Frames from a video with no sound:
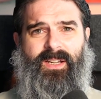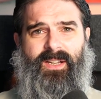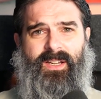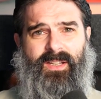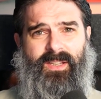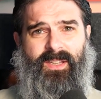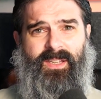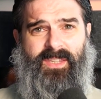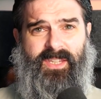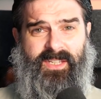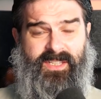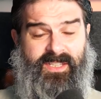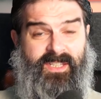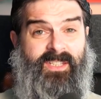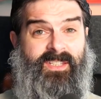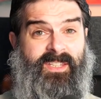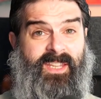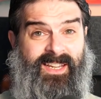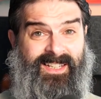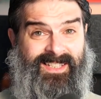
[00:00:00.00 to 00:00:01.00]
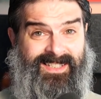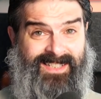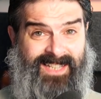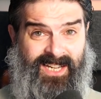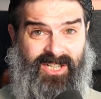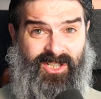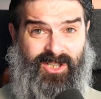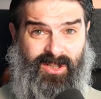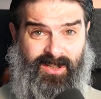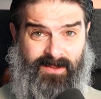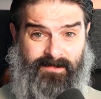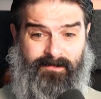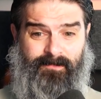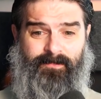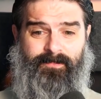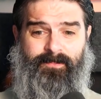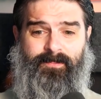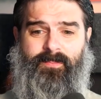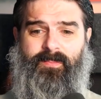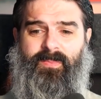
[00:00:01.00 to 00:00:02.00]
this is the extension,
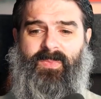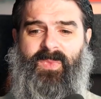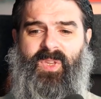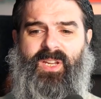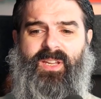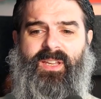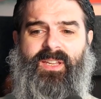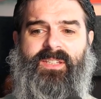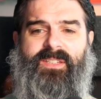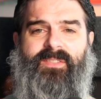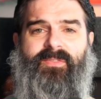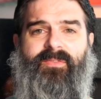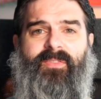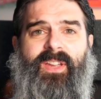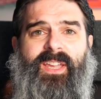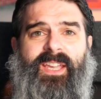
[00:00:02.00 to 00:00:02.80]
is for